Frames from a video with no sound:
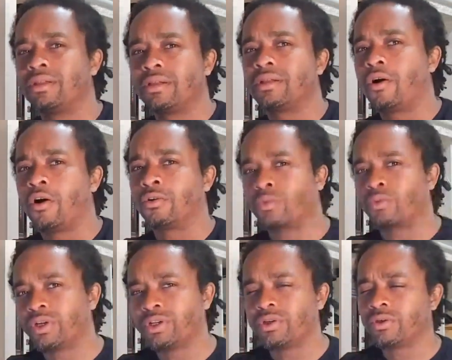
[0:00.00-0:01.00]
on a
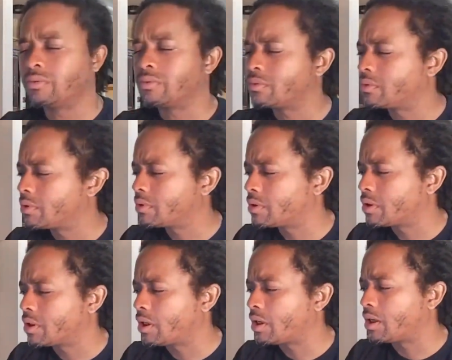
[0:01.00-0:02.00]
real
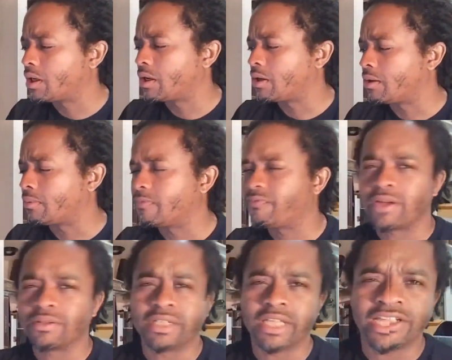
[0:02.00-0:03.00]

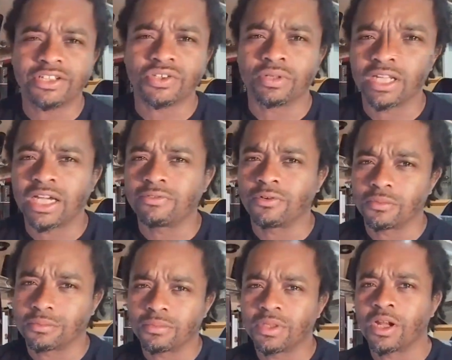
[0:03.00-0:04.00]
foundational level.
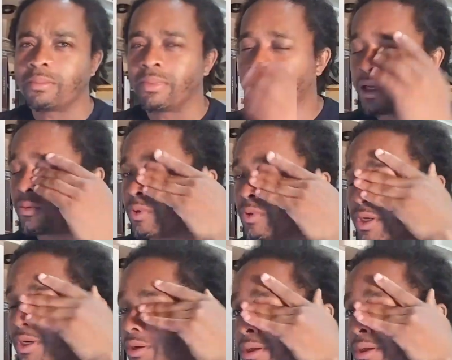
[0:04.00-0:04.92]
You know what I mean? Where